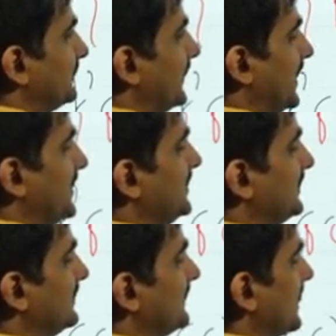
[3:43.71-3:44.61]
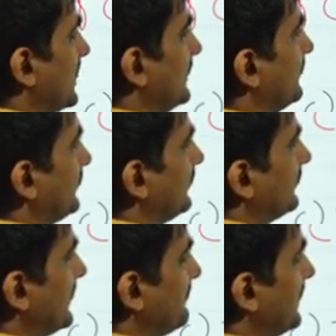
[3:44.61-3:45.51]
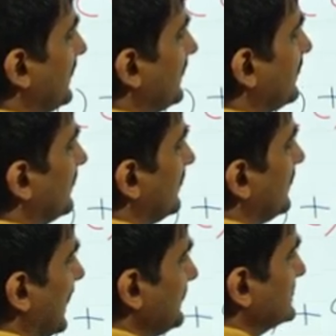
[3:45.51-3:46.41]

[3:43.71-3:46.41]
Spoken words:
very simple. I mean,